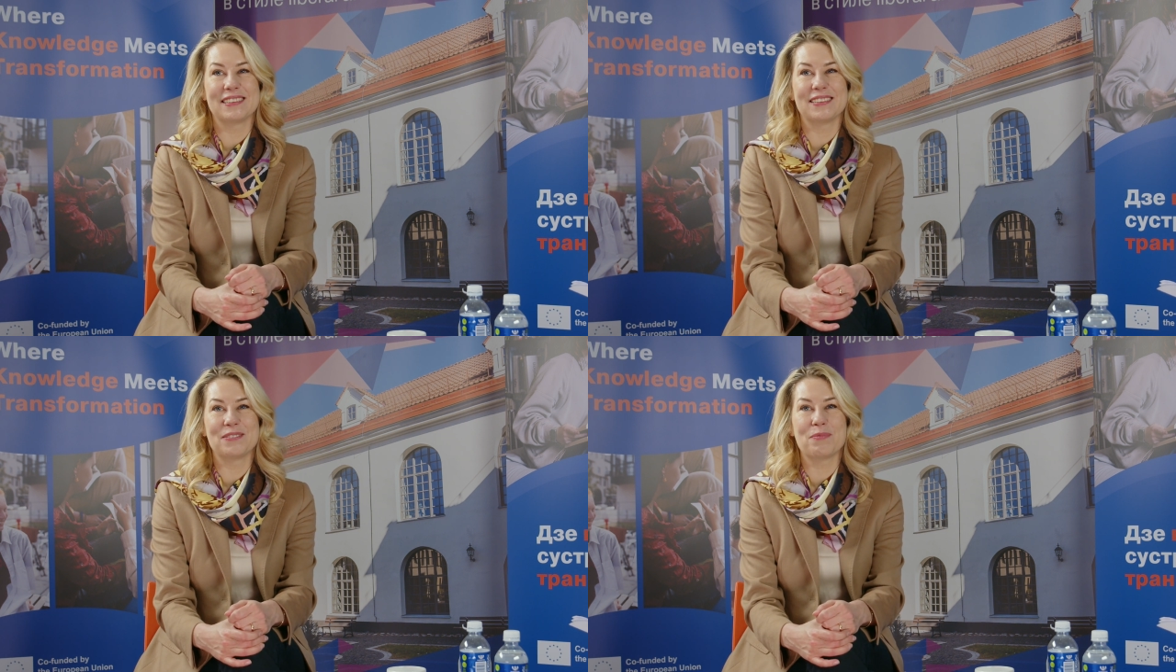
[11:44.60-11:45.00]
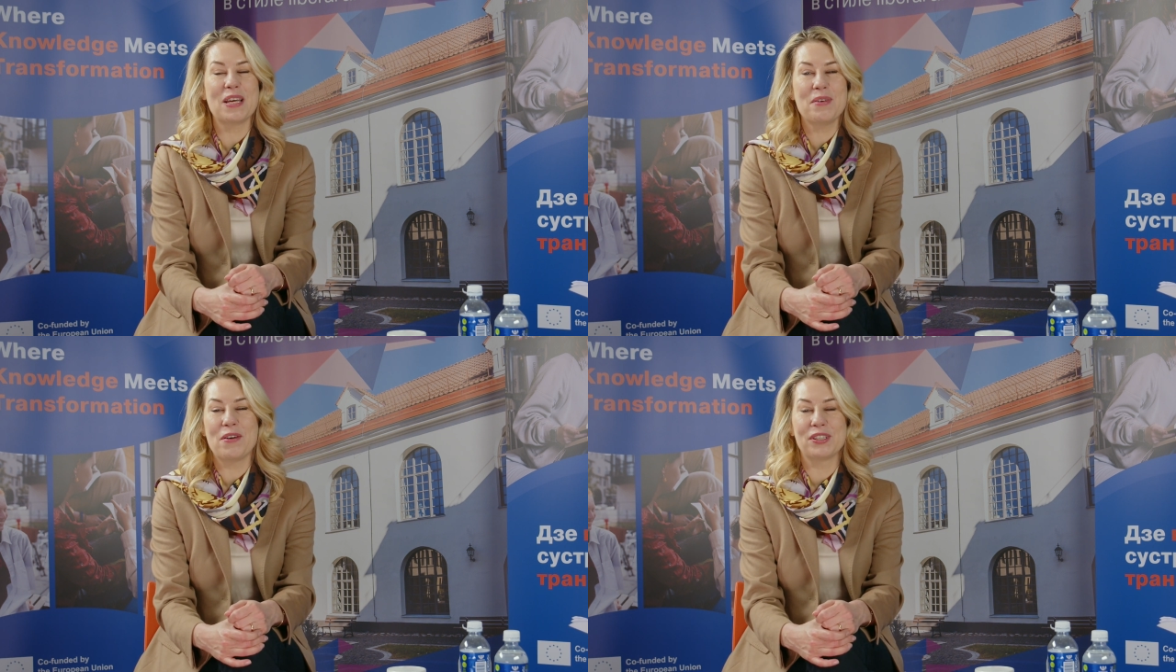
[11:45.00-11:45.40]

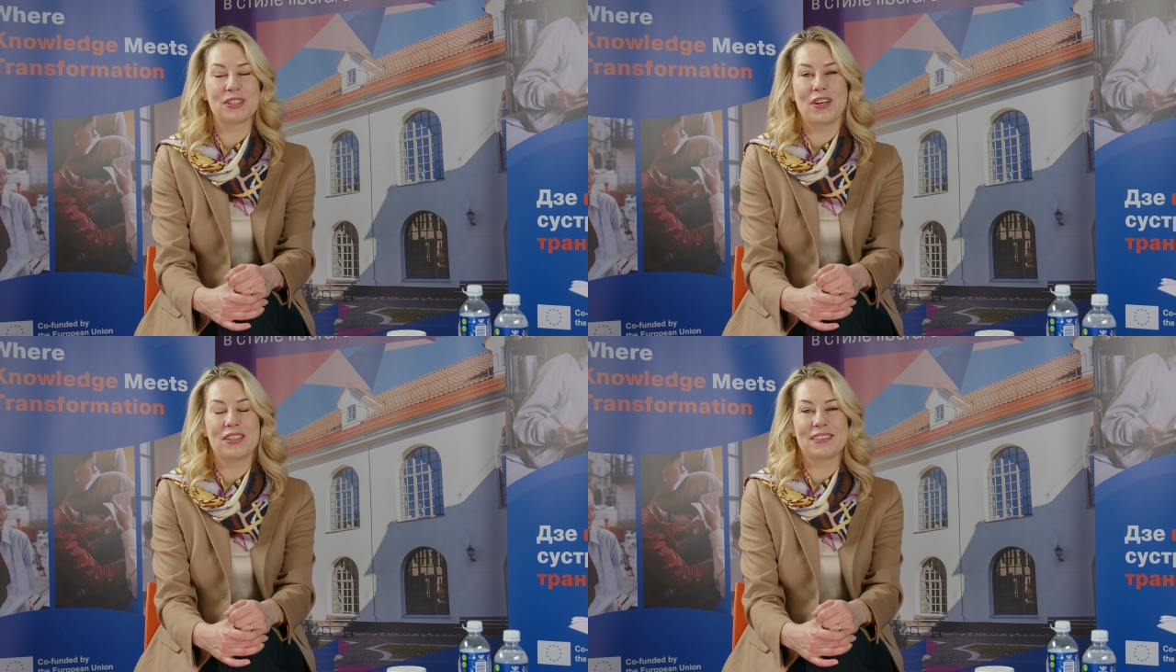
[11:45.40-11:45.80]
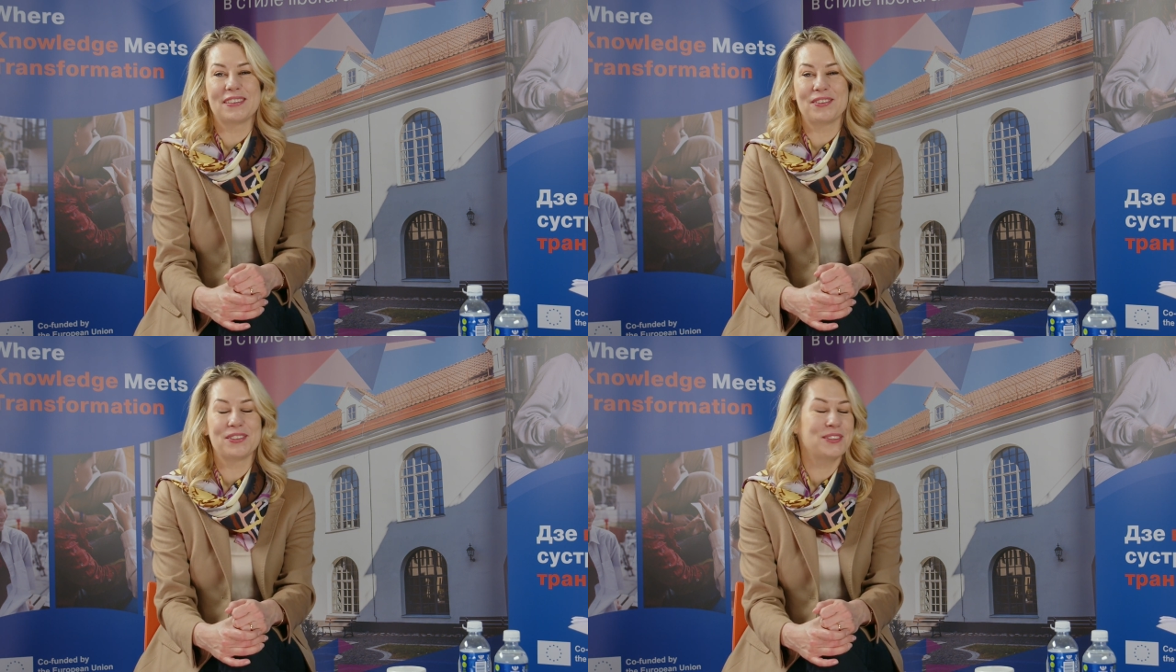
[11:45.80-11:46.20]
maybe I was not
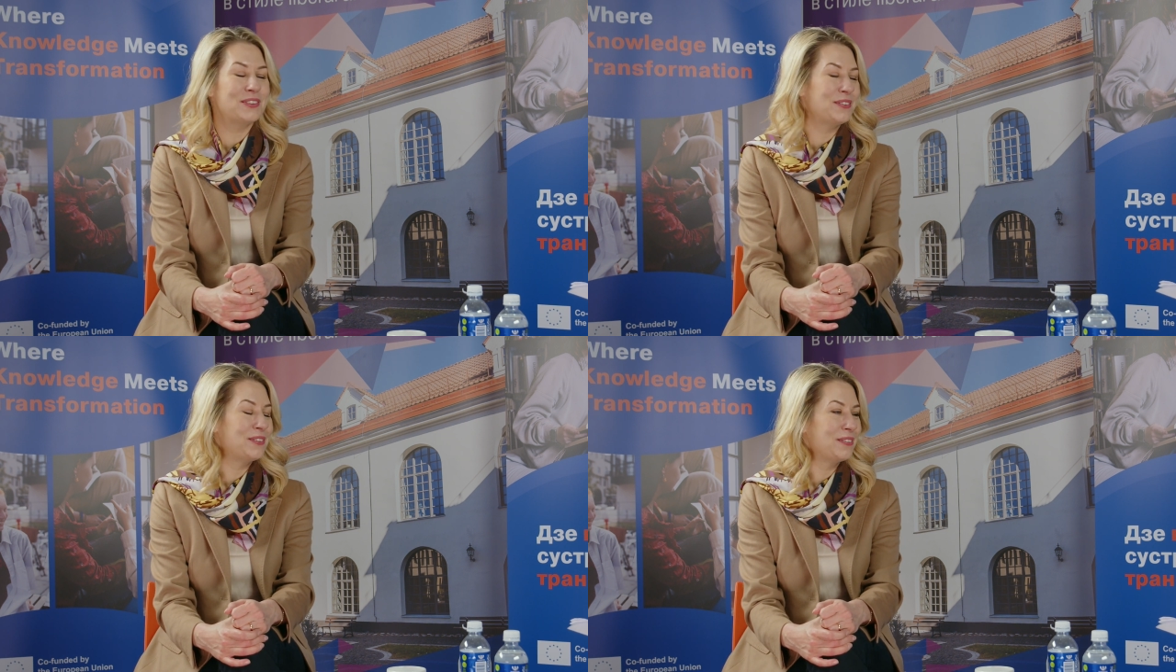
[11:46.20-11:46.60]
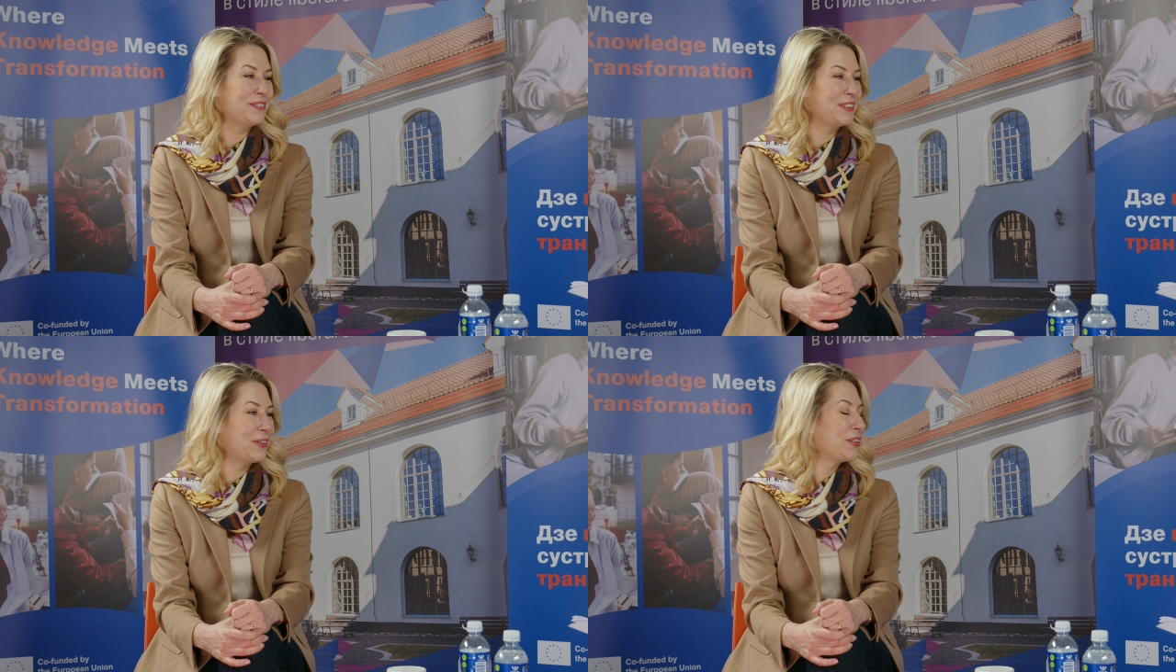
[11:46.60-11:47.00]
also
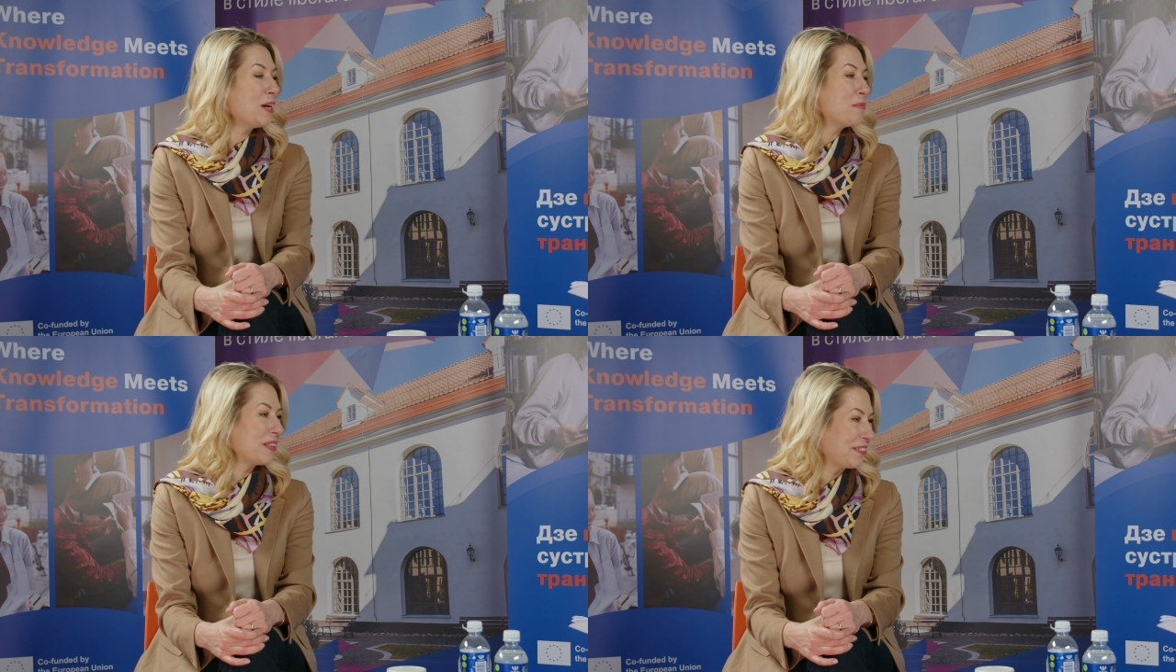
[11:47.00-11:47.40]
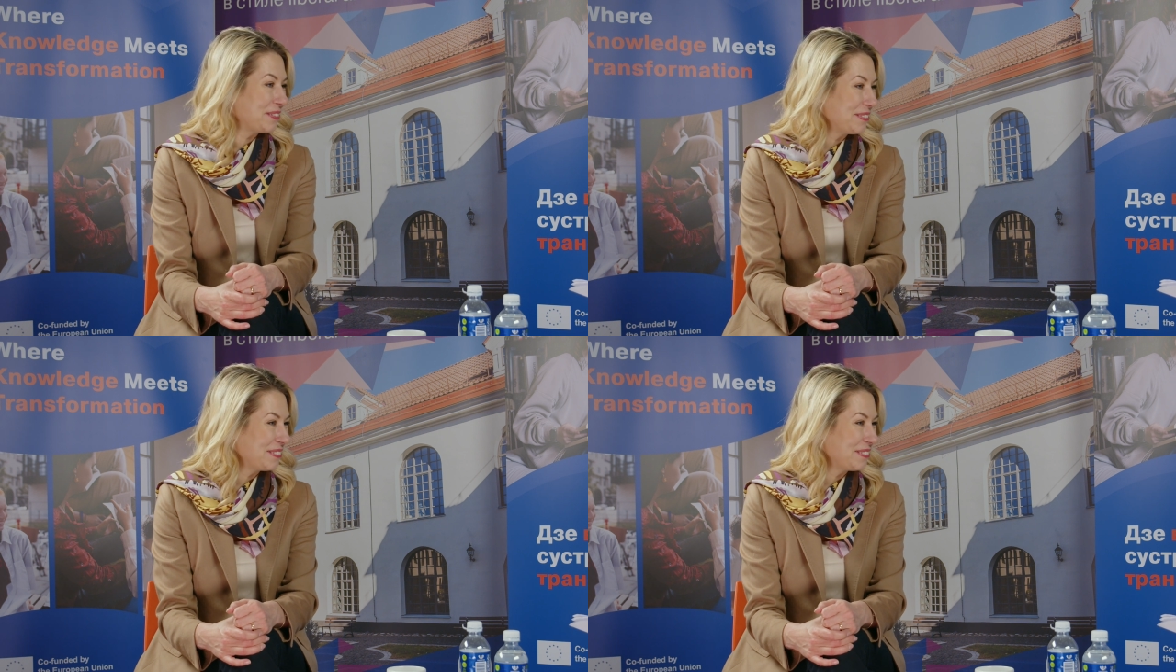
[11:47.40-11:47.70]
grown up enough.